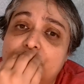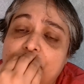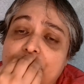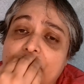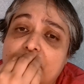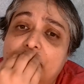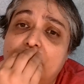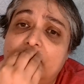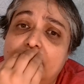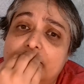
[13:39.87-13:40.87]
to pick
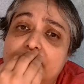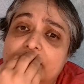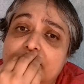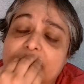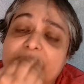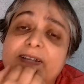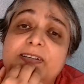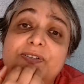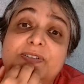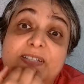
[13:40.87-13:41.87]
apart. And
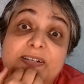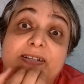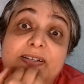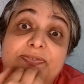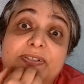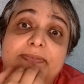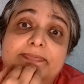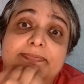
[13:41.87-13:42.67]
this could take a lifetime.